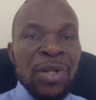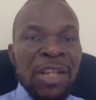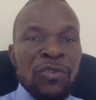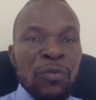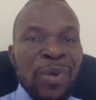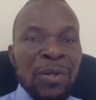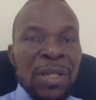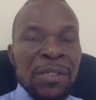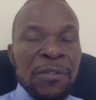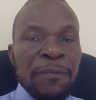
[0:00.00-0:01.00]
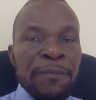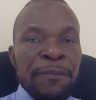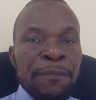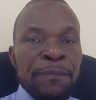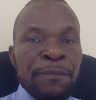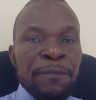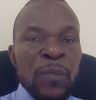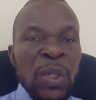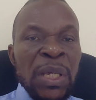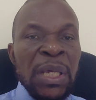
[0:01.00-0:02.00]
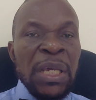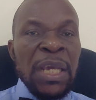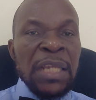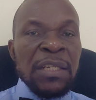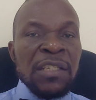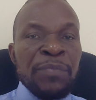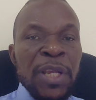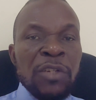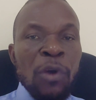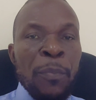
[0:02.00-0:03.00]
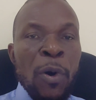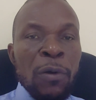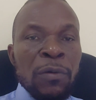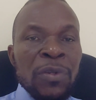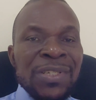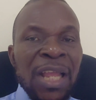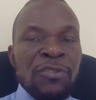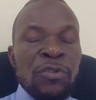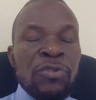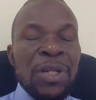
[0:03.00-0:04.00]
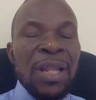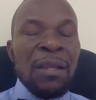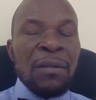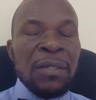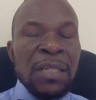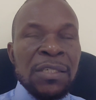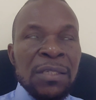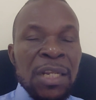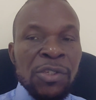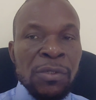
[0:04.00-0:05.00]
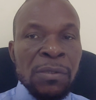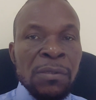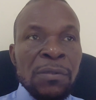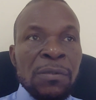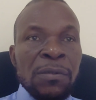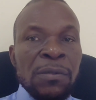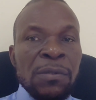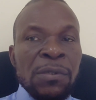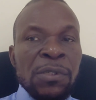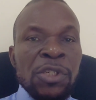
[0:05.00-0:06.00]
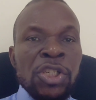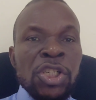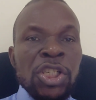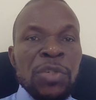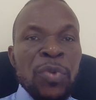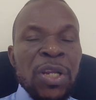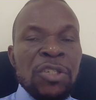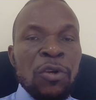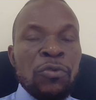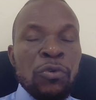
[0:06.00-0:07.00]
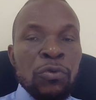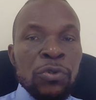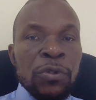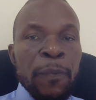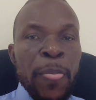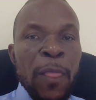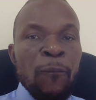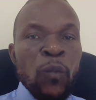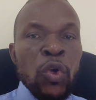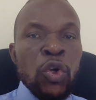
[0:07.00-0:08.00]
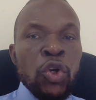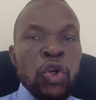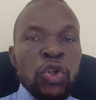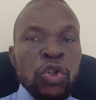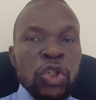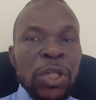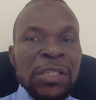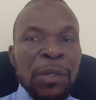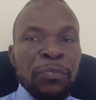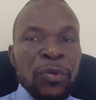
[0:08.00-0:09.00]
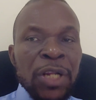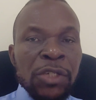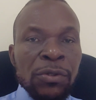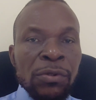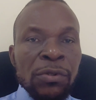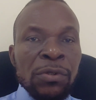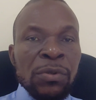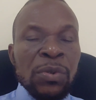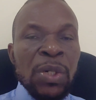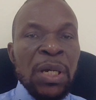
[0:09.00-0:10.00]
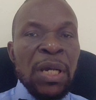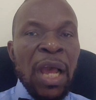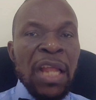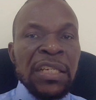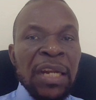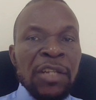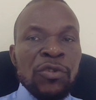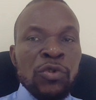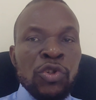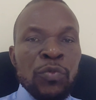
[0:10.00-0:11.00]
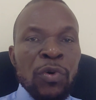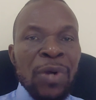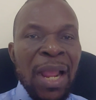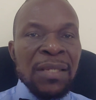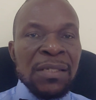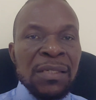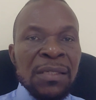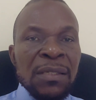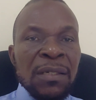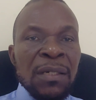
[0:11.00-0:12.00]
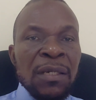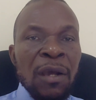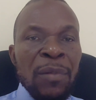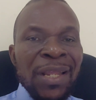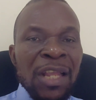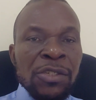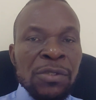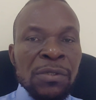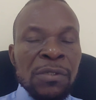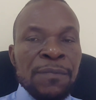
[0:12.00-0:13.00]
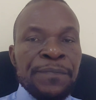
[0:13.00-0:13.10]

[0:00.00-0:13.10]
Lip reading: national borders. It is built upon statutory legislation, the immigration rules, judicial interpretations, and international human rights obligations.